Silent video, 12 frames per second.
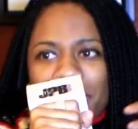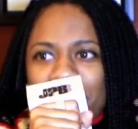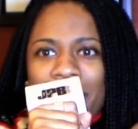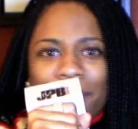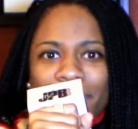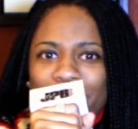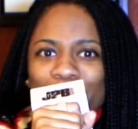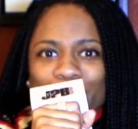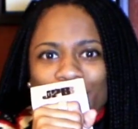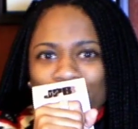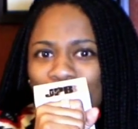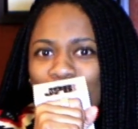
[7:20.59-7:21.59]
in my
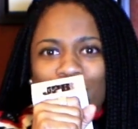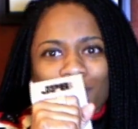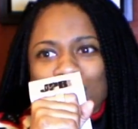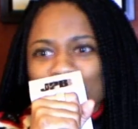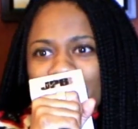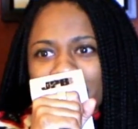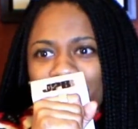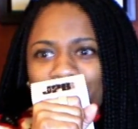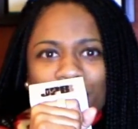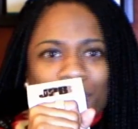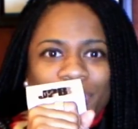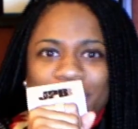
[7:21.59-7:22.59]
bedroom on Cool Edit
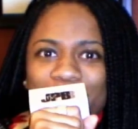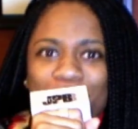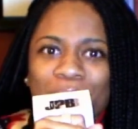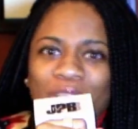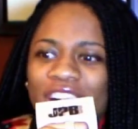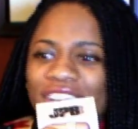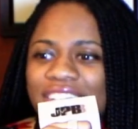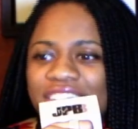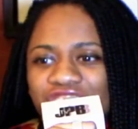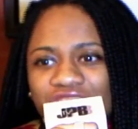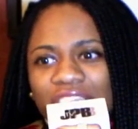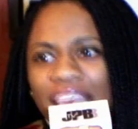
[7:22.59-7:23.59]
Pro and Adobe
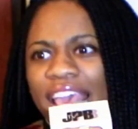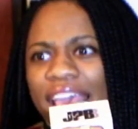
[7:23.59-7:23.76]
Audition.